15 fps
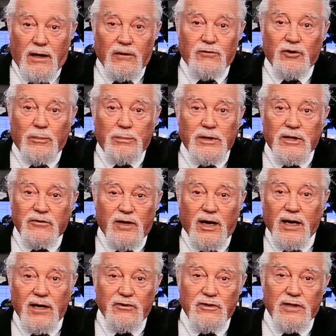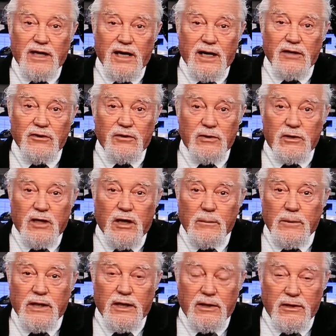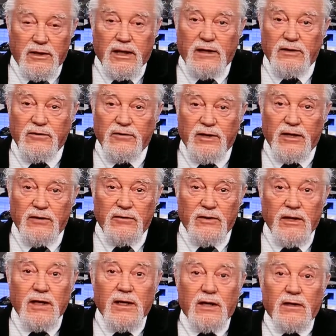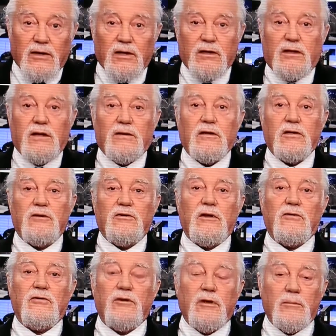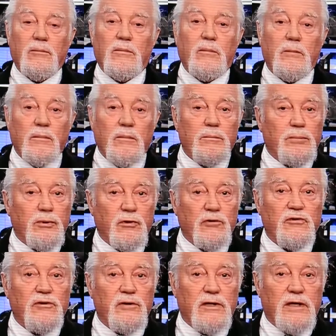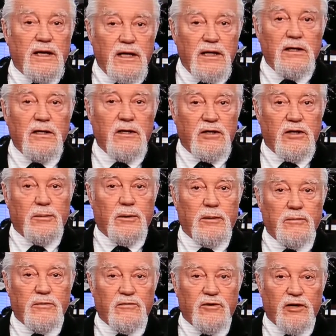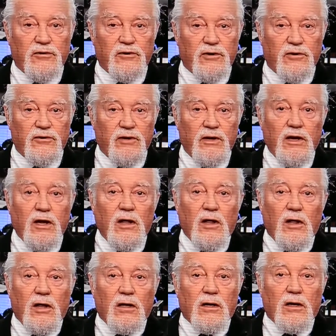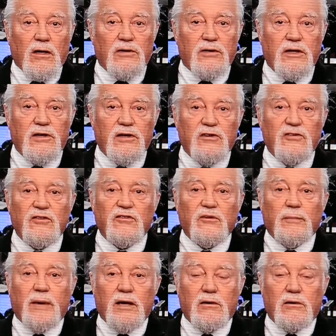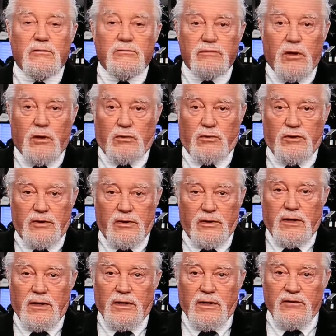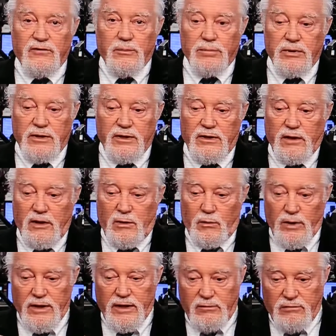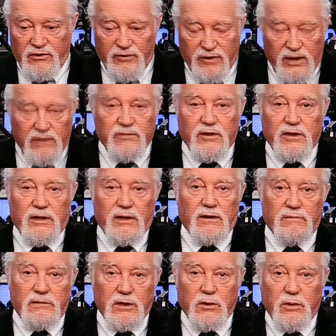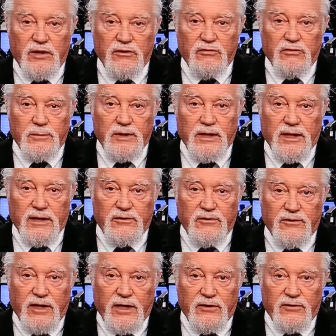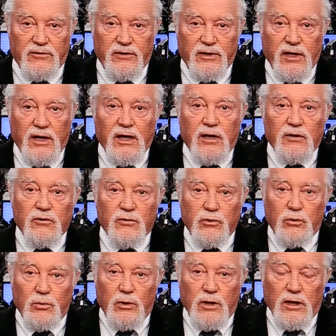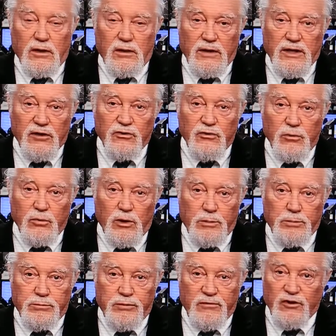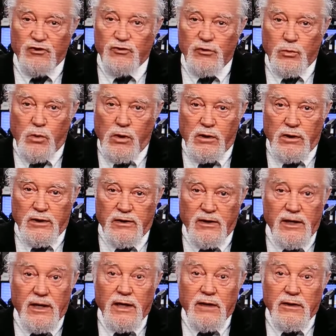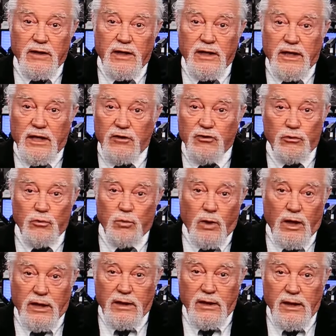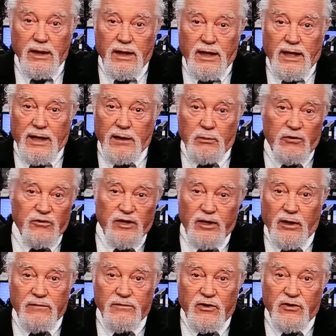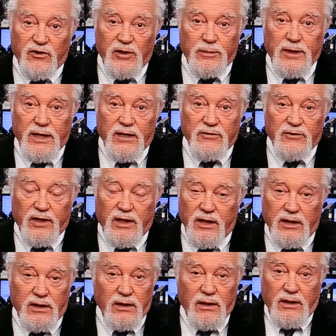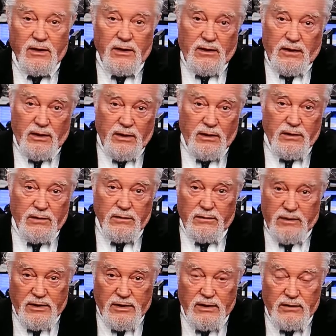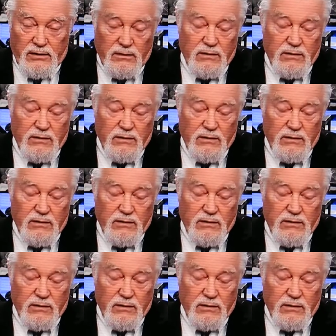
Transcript: jumping as high as it can to accommodate the United States, that some person in the Department of Justice did this as a matter of rote. They simply, when they received a request from the United States to issue a provisional warrant, they issued one, and it was sent off to CBSA, the